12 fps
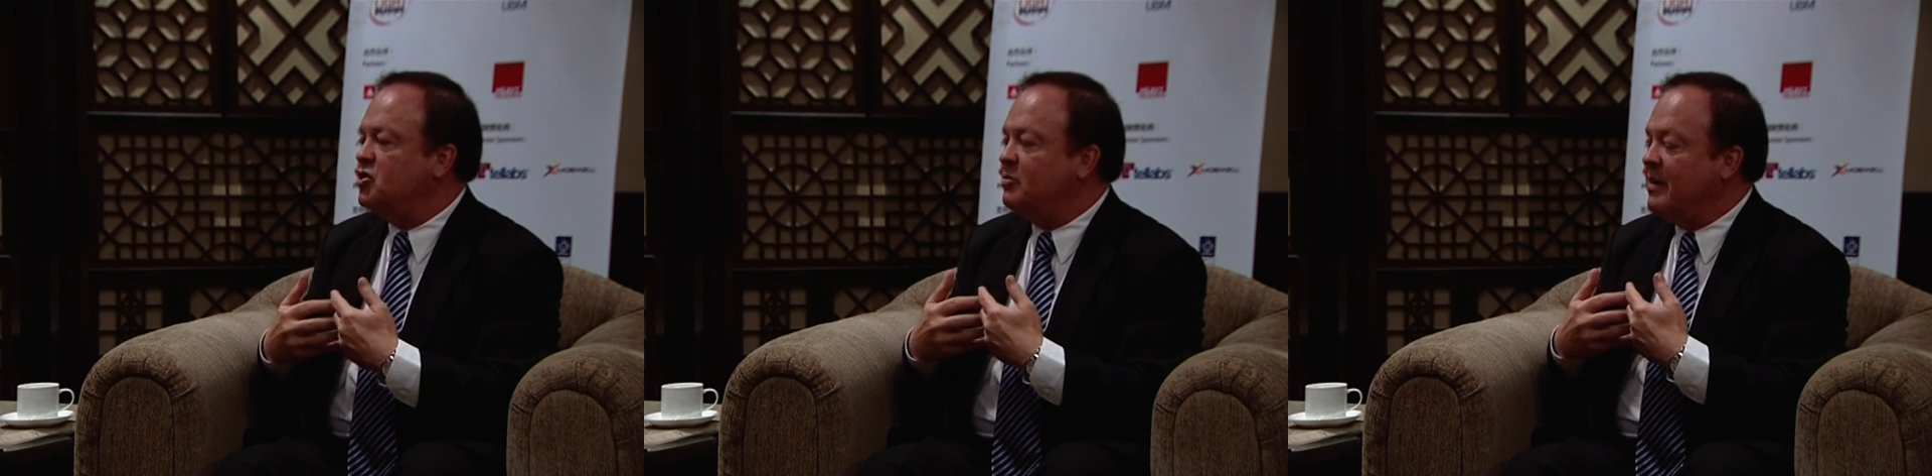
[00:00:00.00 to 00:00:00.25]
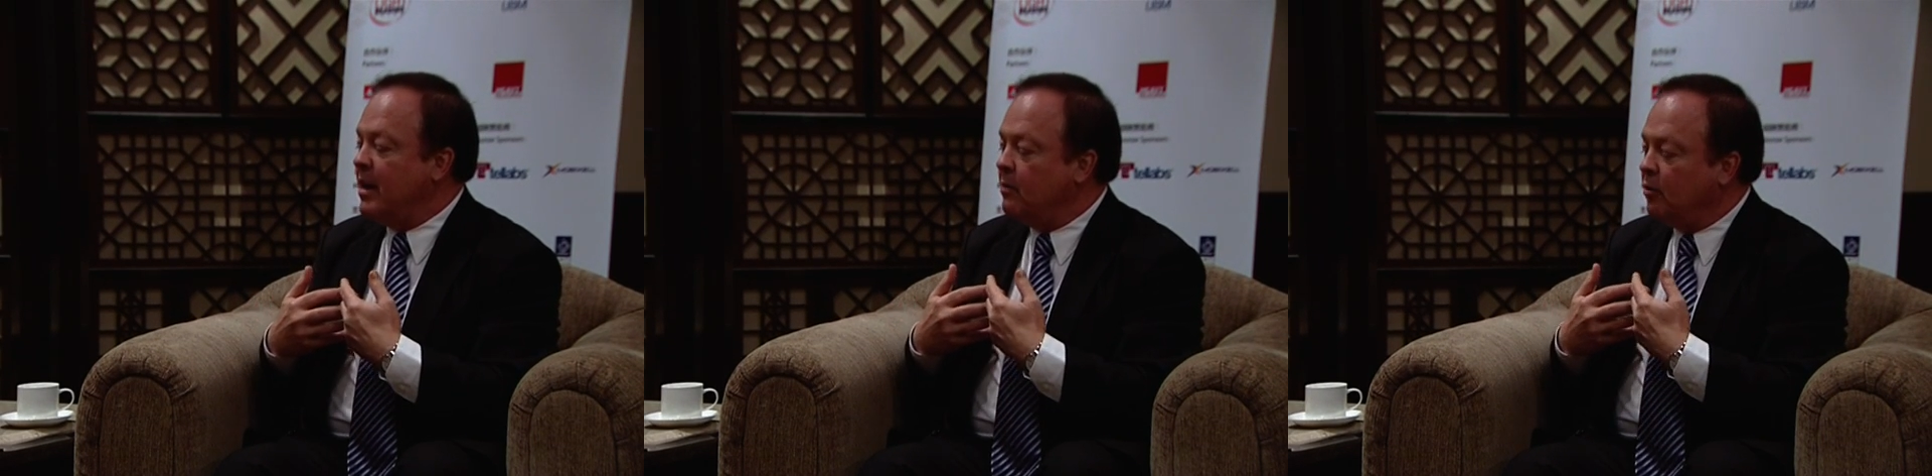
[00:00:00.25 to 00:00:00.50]
to
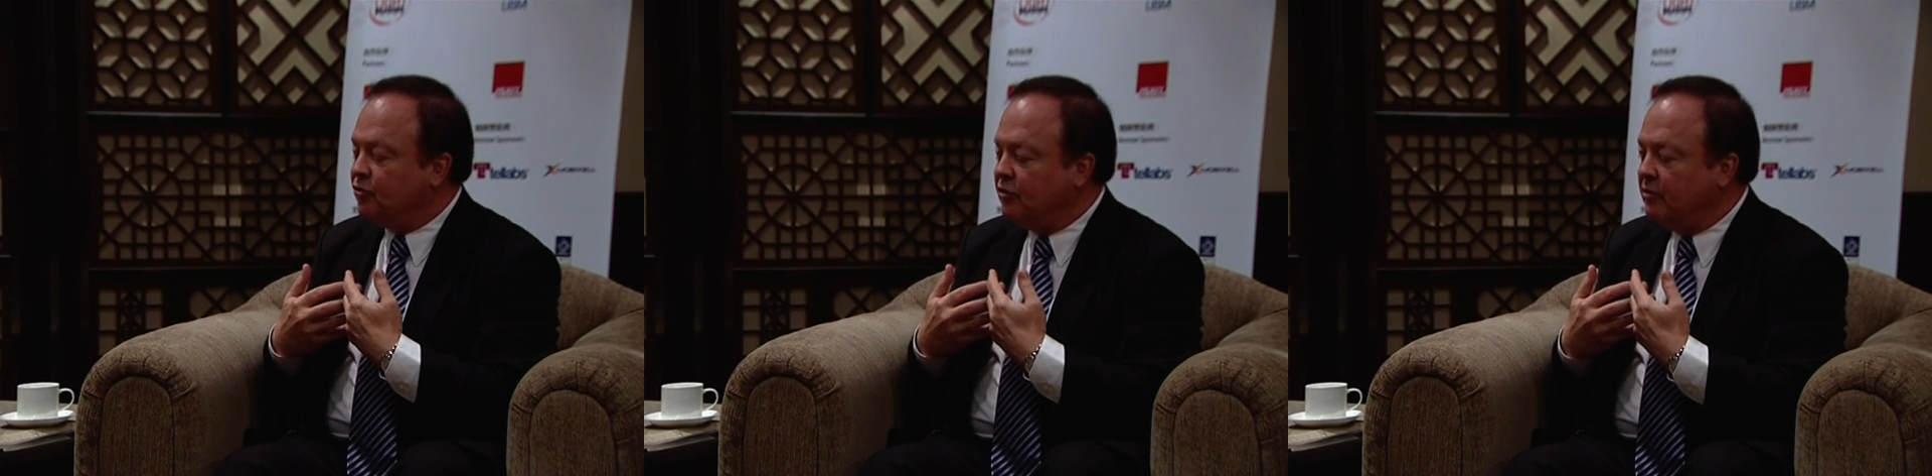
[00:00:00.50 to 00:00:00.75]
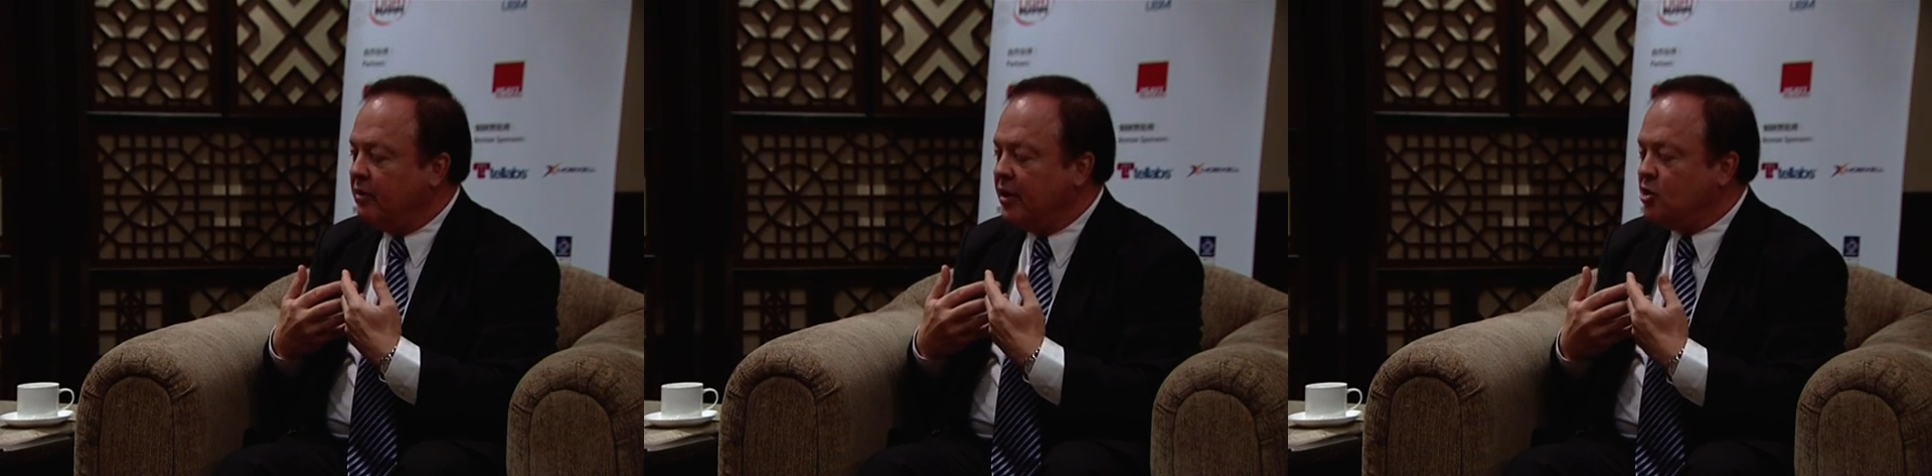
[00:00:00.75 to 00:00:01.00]
be able
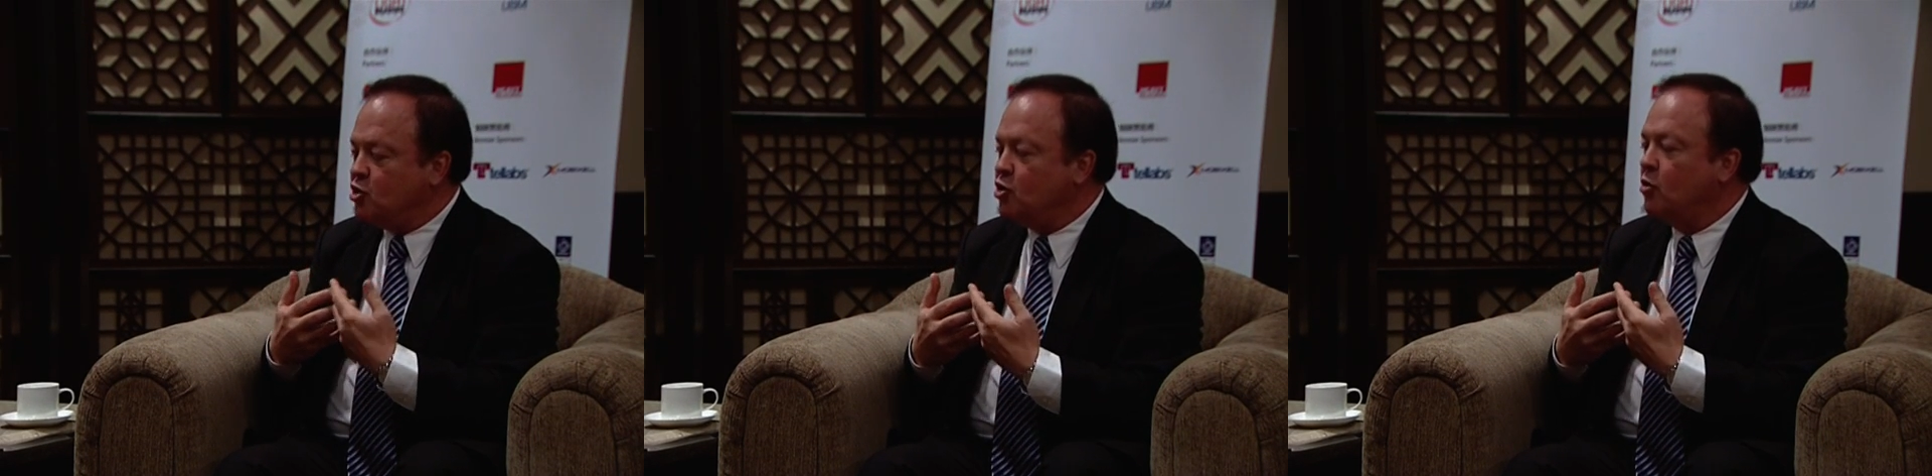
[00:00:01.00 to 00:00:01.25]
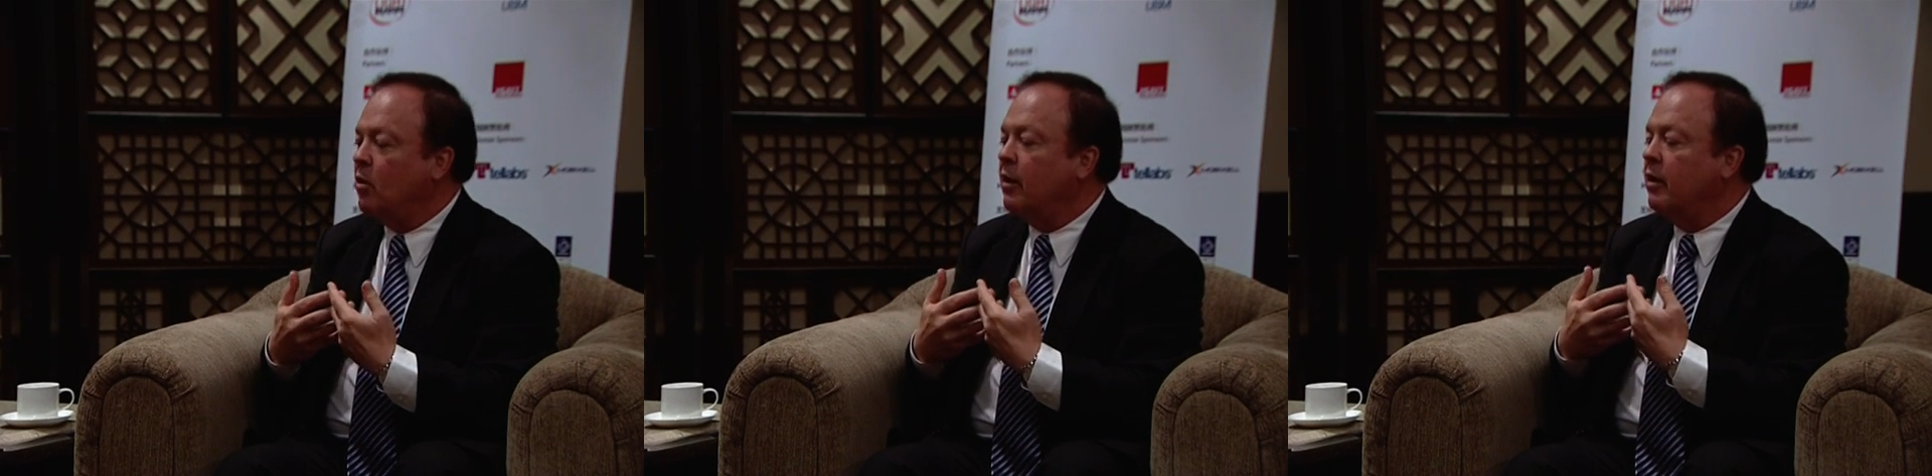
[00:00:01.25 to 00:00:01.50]
to
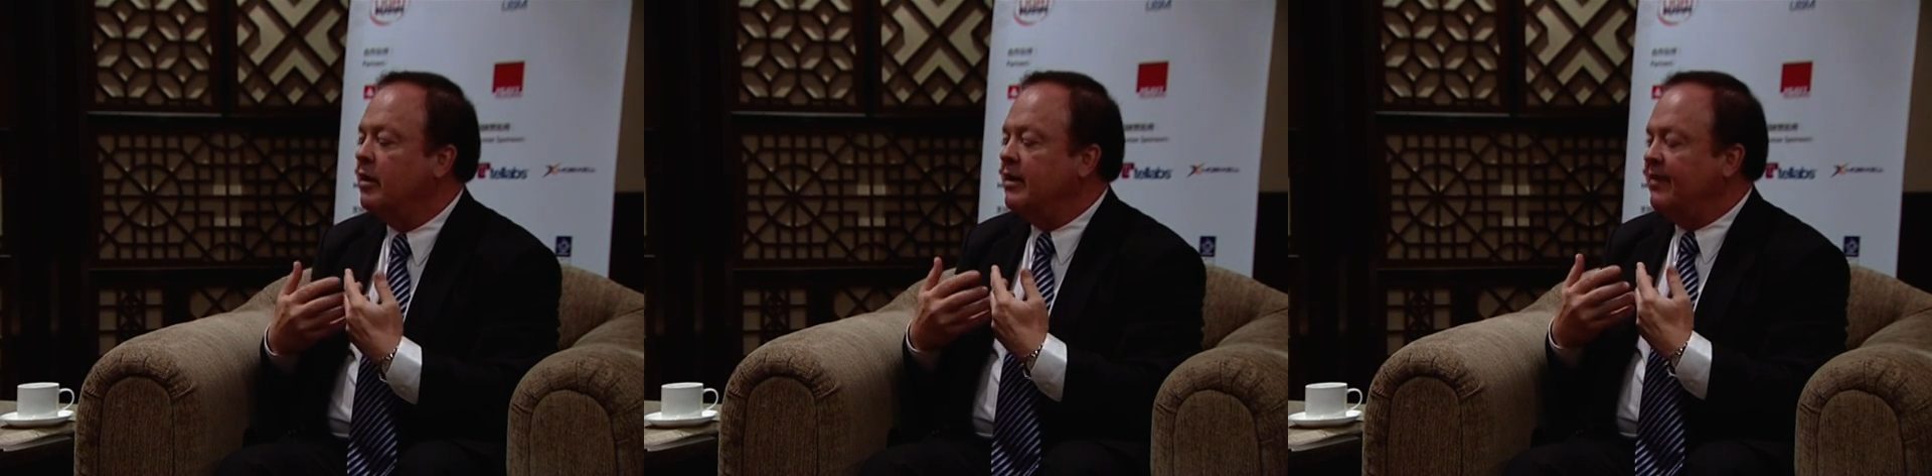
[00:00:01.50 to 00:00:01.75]
ensure